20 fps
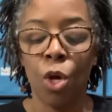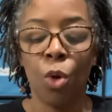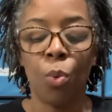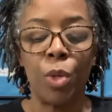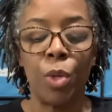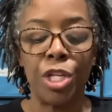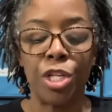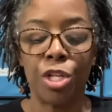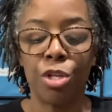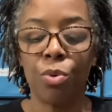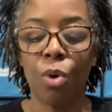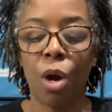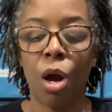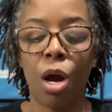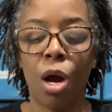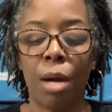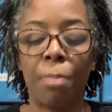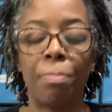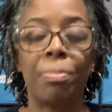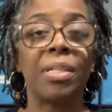When you
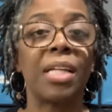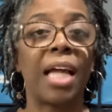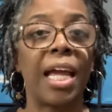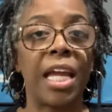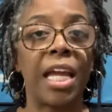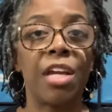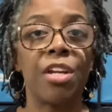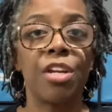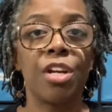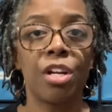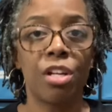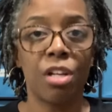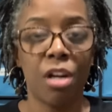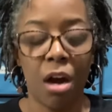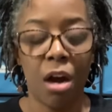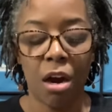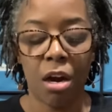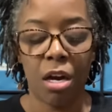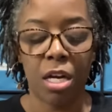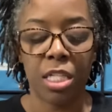are playing your
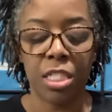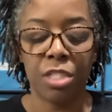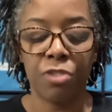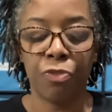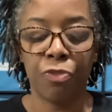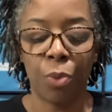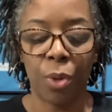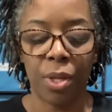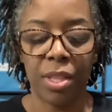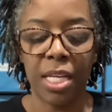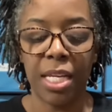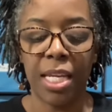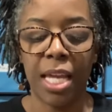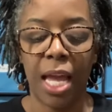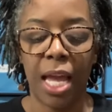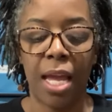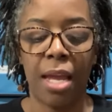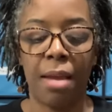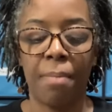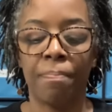cards for the
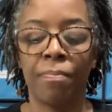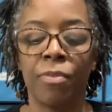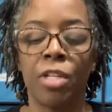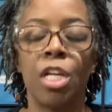game,